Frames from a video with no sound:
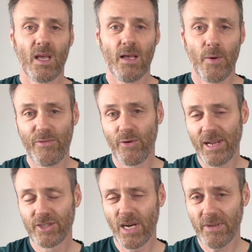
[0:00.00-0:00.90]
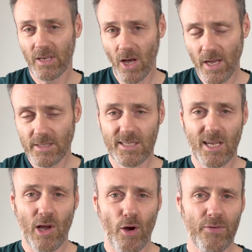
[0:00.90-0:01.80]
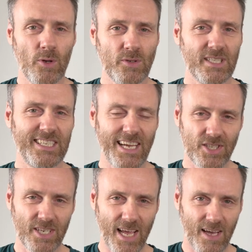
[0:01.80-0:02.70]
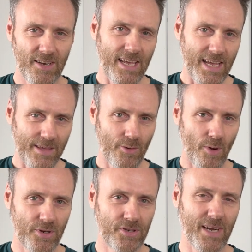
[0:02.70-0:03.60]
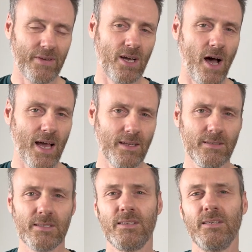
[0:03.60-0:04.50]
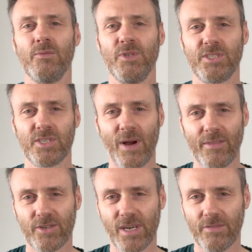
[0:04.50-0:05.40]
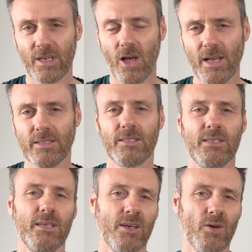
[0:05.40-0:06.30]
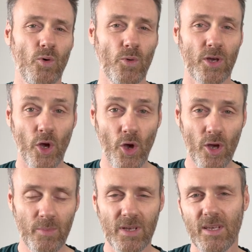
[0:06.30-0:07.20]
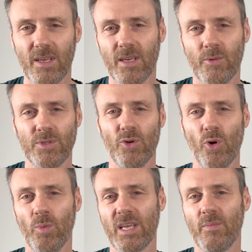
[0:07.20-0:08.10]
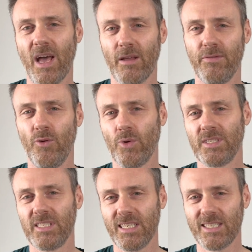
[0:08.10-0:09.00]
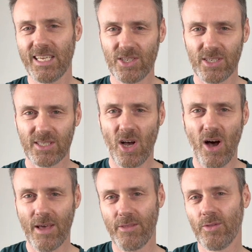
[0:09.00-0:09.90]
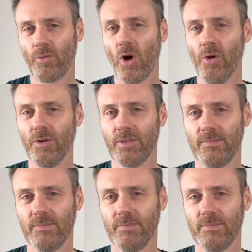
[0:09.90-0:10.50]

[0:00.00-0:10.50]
However, at traffic lights, I often look to touch down either on the traffic islands, which surround the traffic lights, or the curb, which are normally about 4 to 6 inches higher than the road.